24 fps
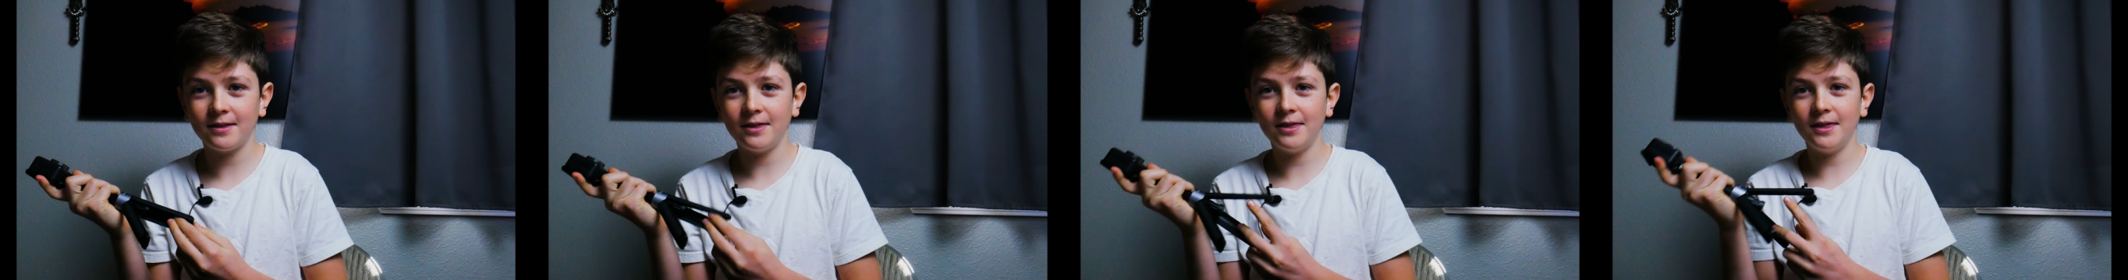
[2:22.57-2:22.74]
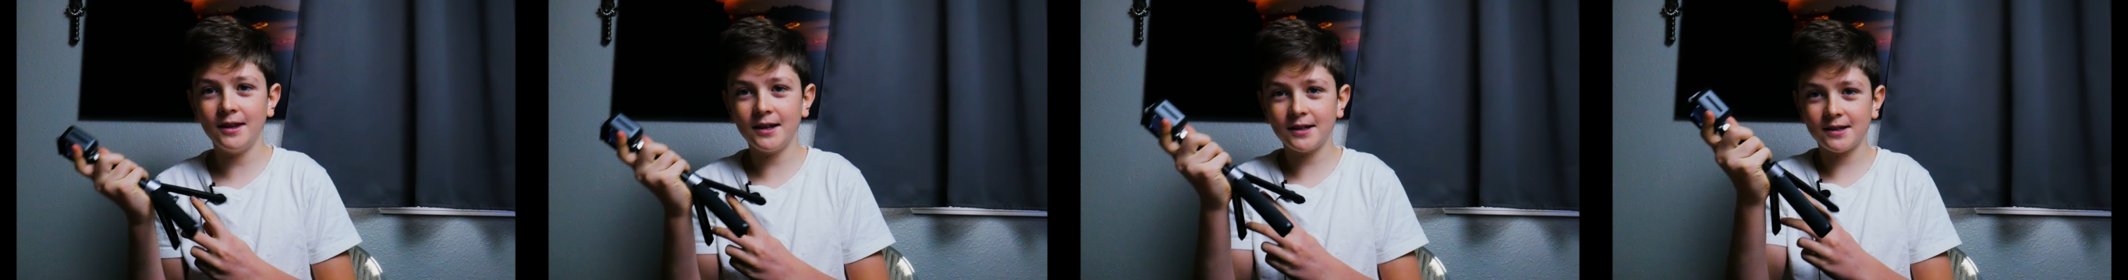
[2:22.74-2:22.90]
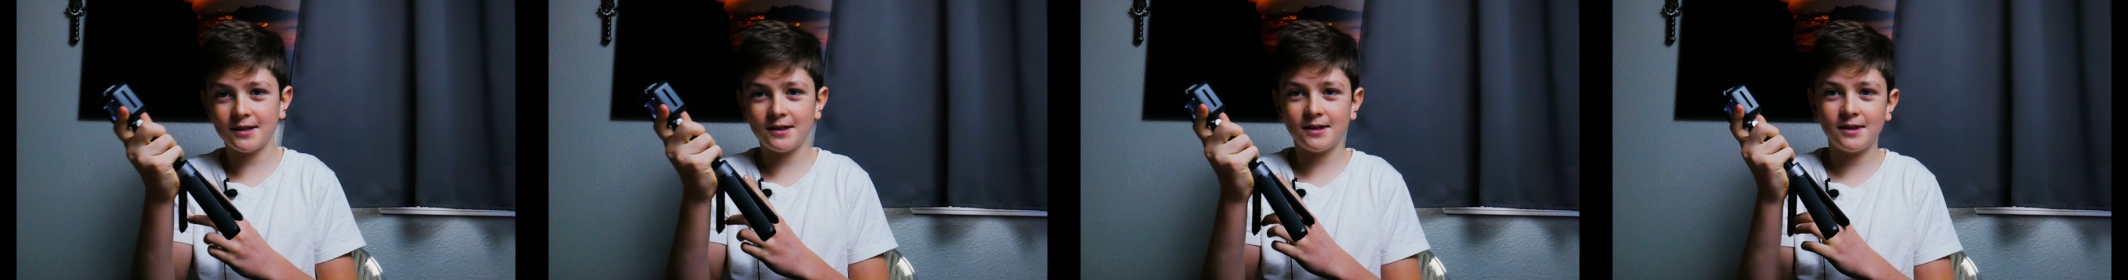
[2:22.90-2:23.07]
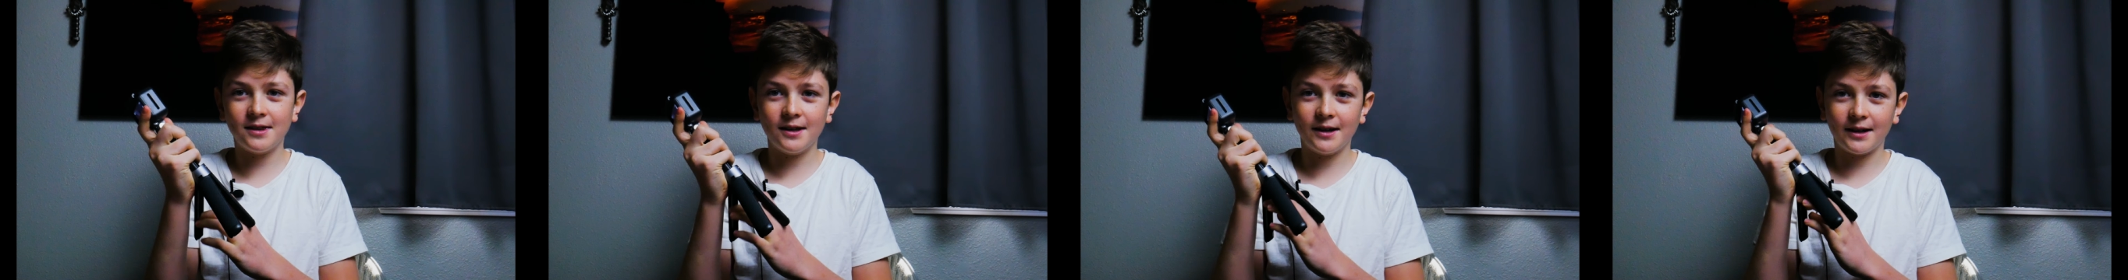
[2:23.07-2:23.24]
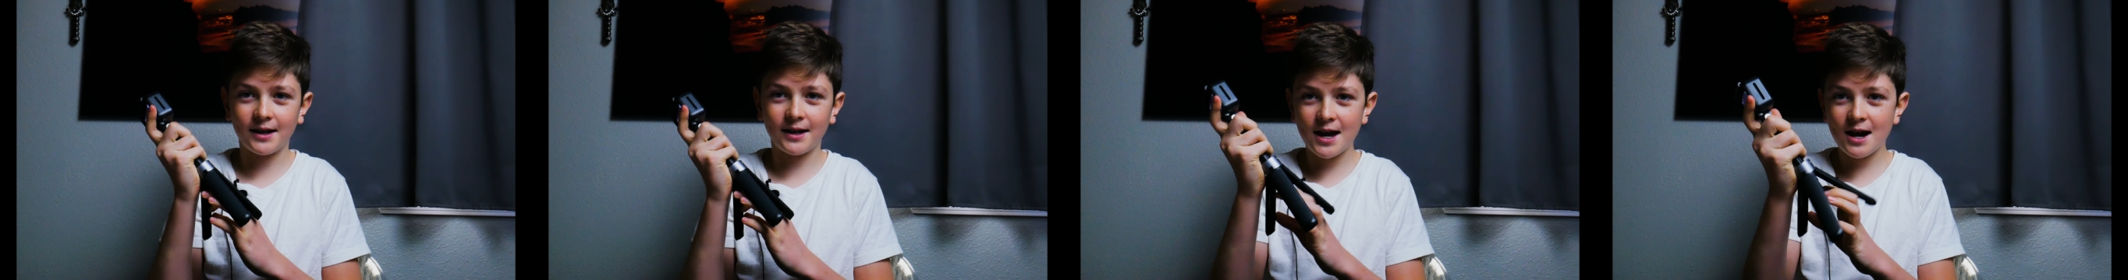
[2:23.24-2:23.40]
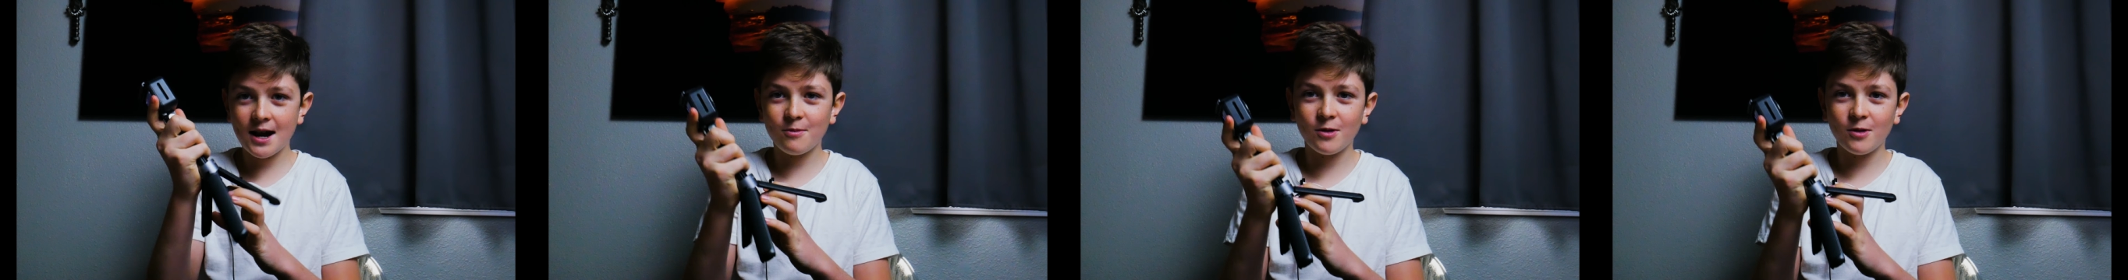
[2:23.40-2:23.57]
this the
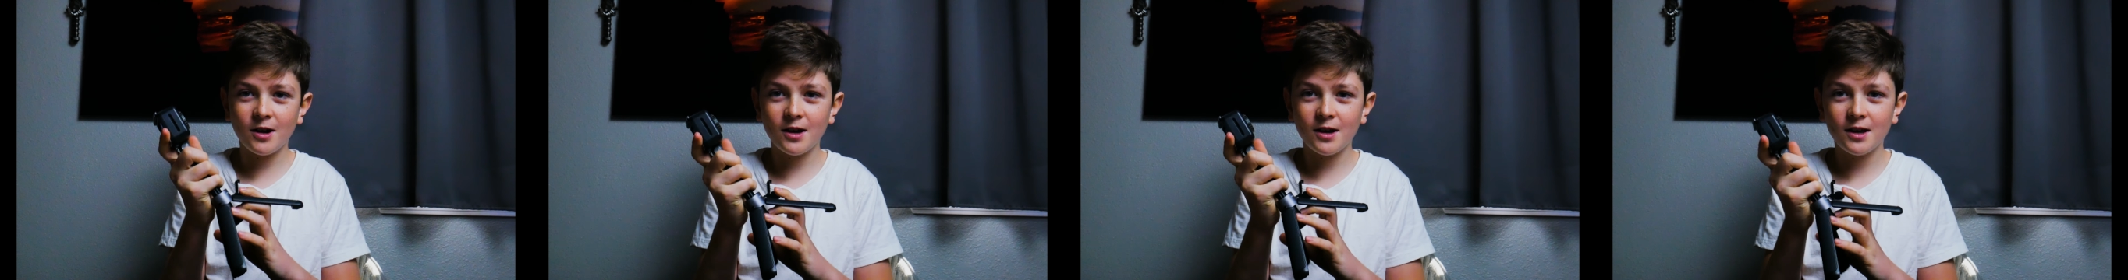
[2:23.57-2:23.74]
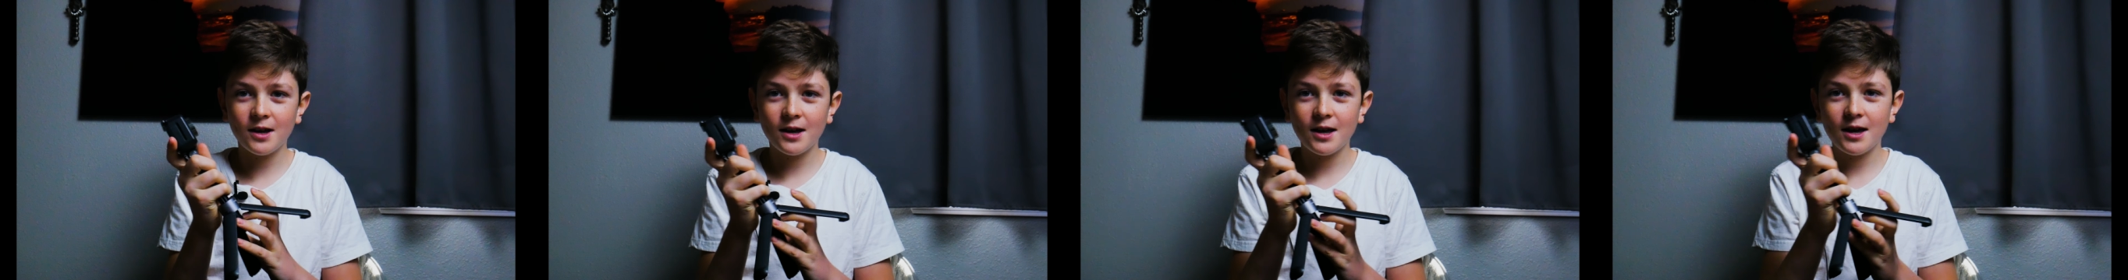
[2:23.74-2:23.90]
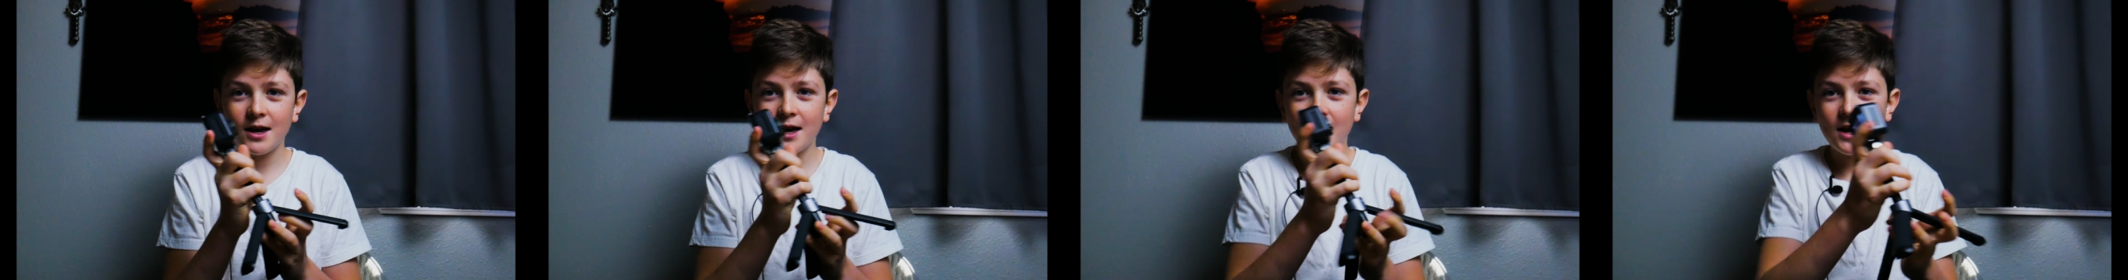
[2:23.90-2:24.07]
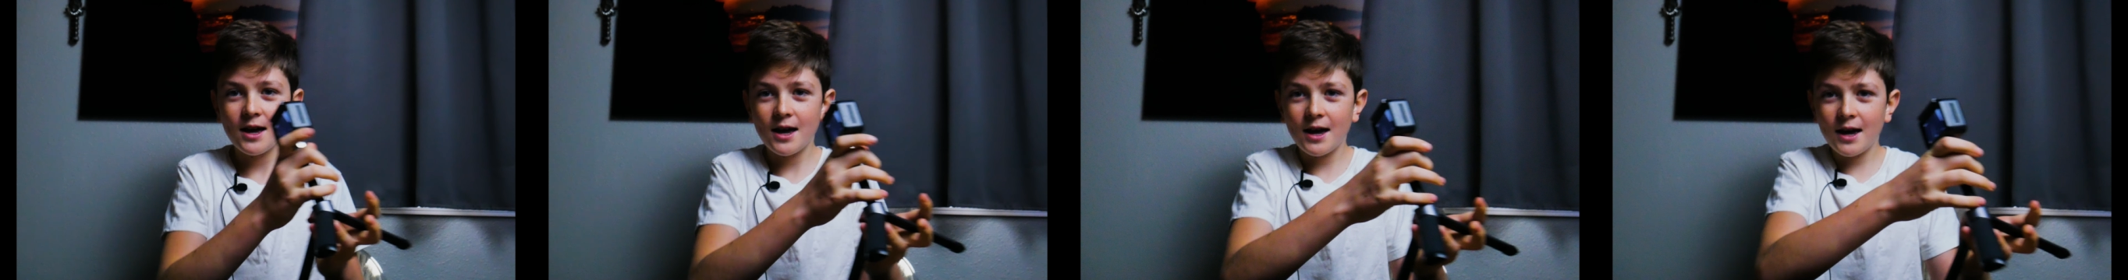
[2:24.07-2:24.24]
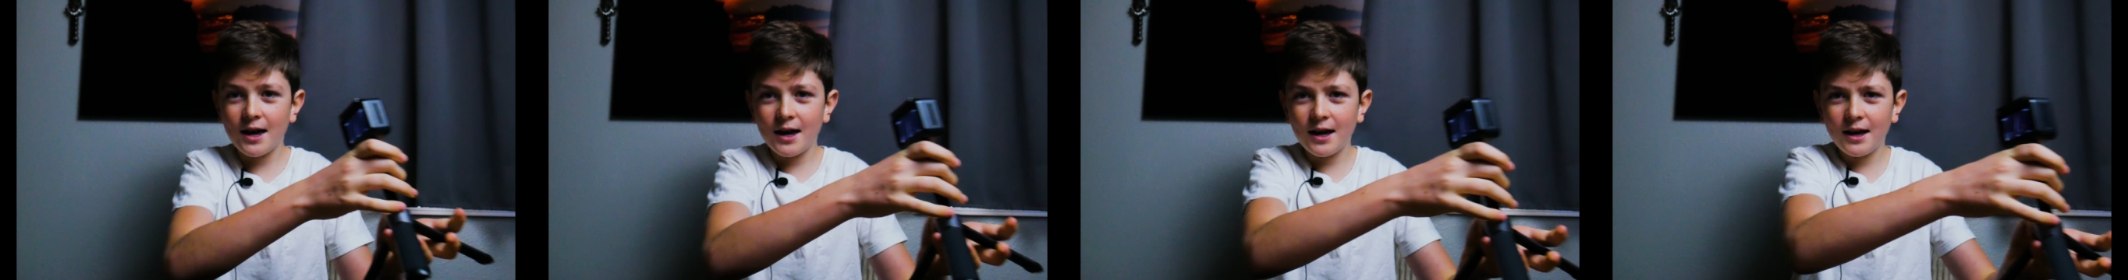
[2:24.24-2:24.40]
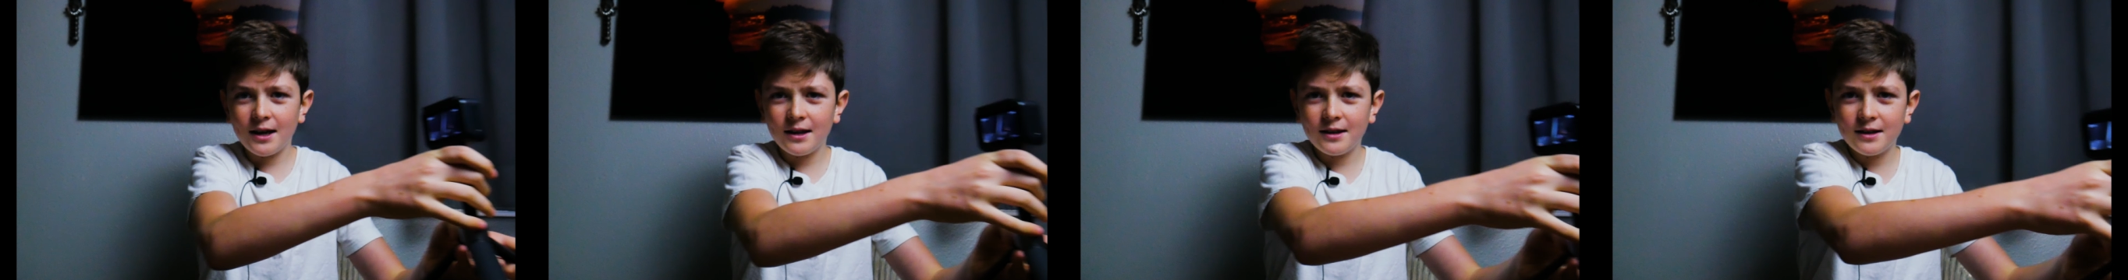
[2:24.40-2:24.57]
camera
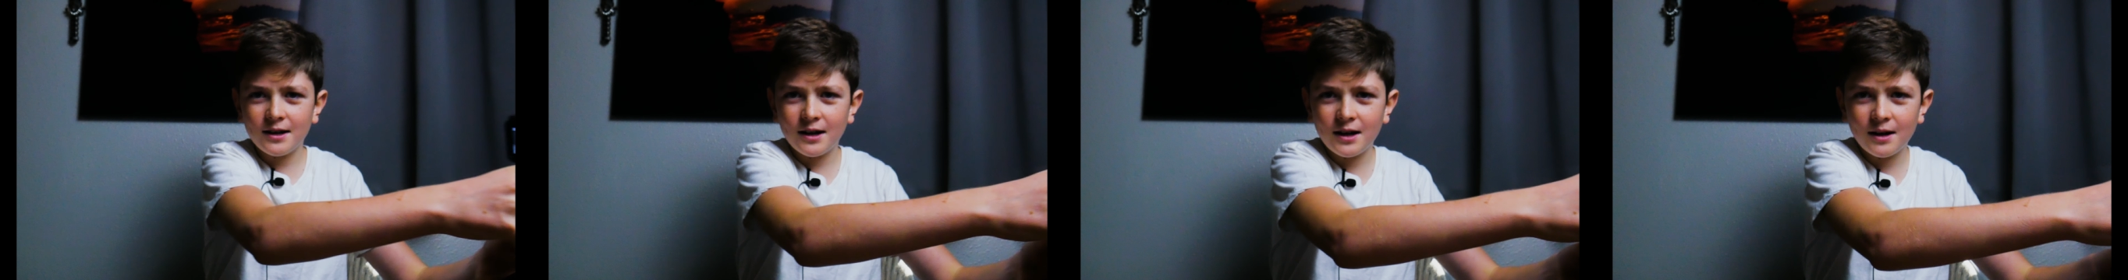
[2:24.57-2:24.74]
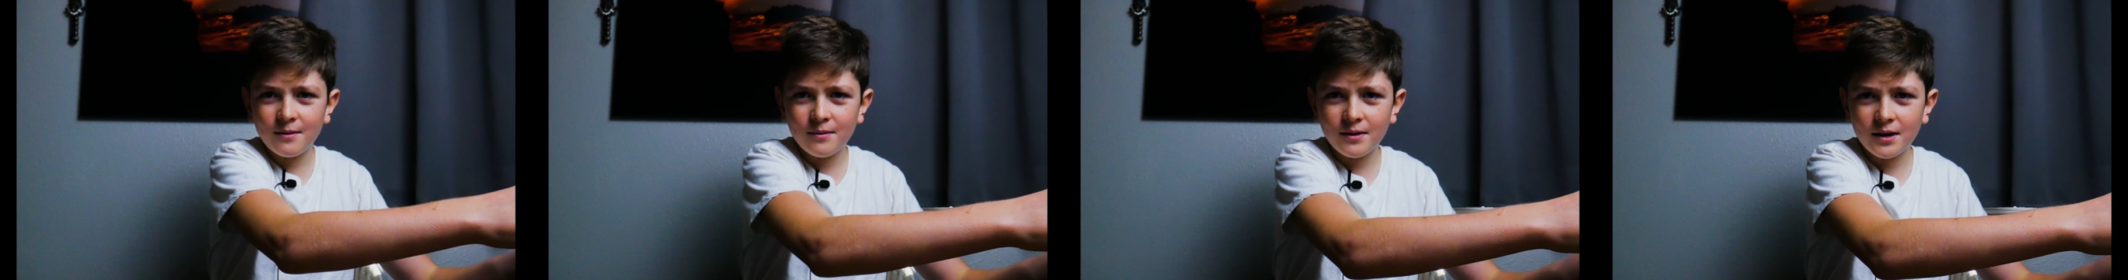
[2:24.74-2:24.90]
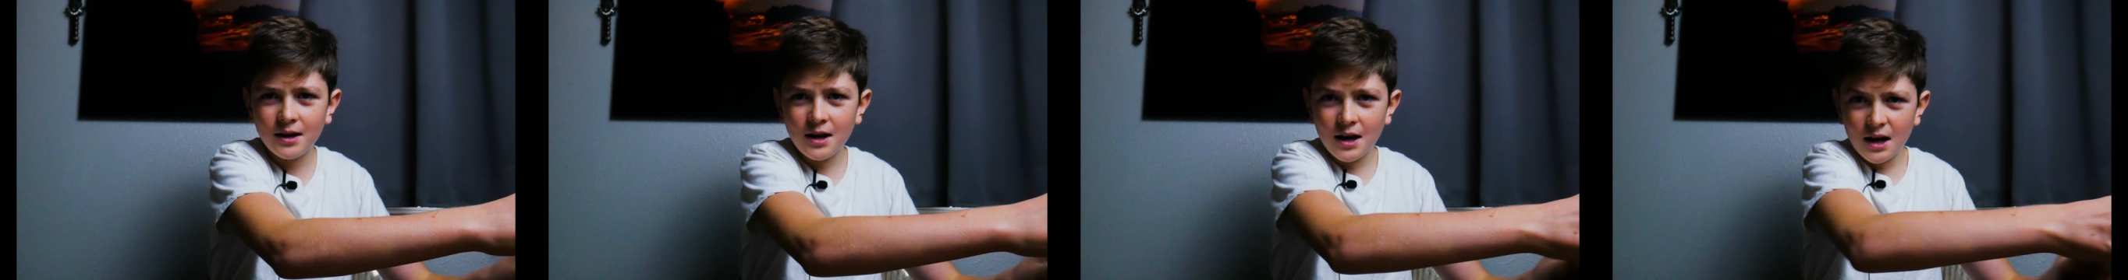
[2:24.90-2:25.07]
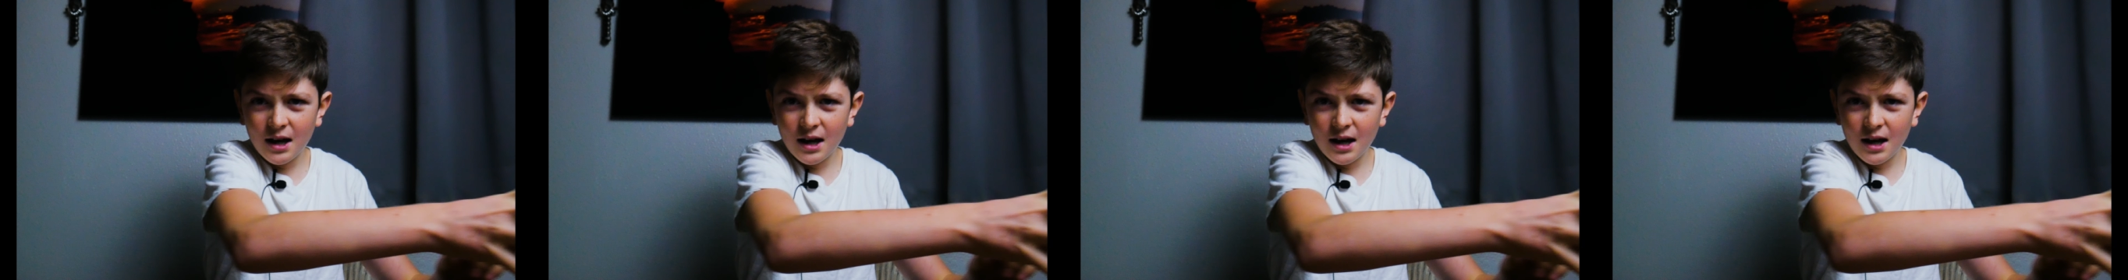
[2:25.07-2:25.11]
and um,